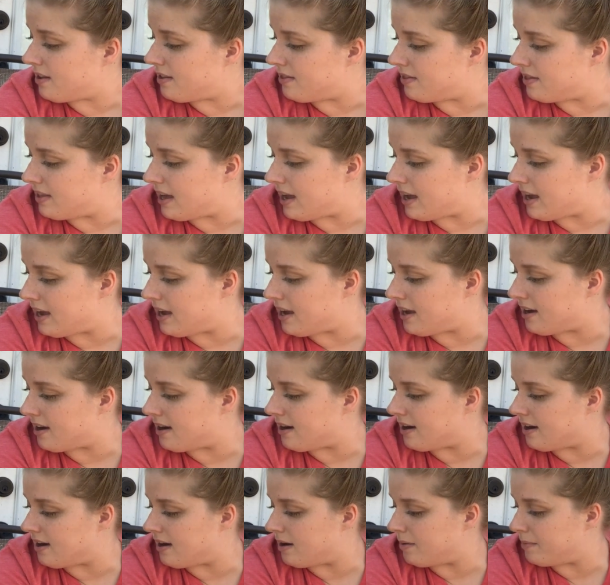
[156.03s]
They
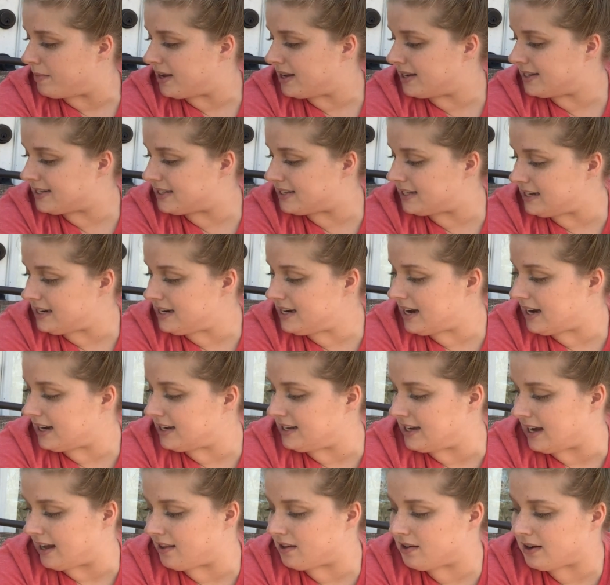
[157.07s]
see a
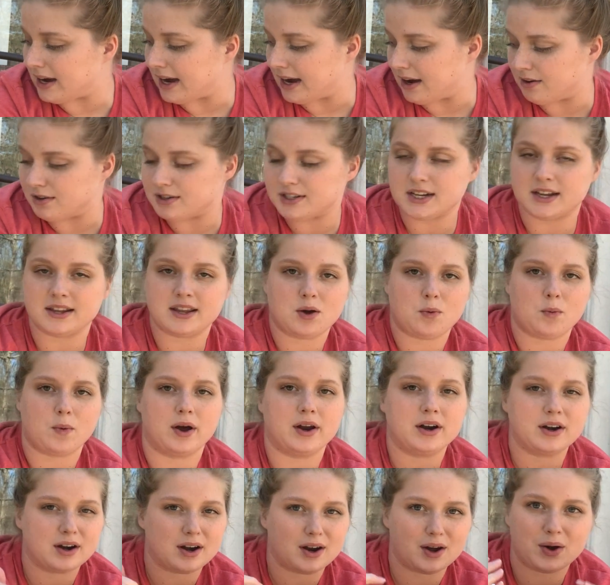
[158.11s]
yellow house and they
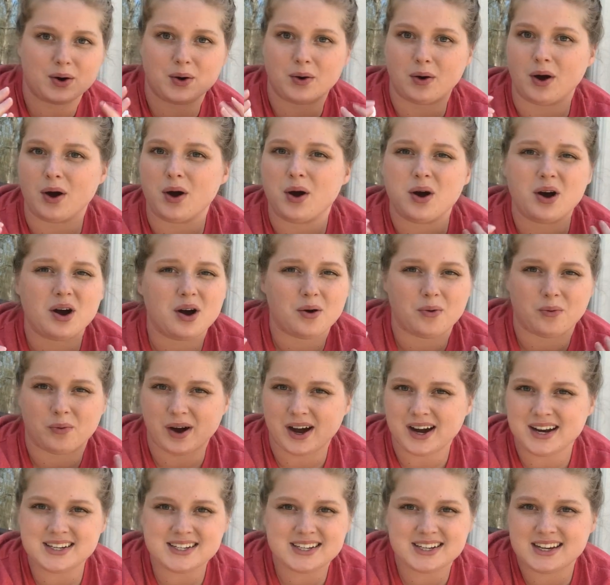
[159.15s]
want to know,
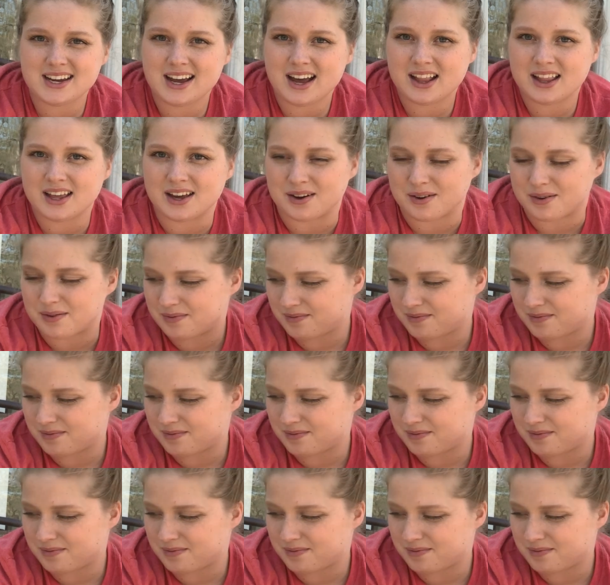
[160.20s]
why is it yellow?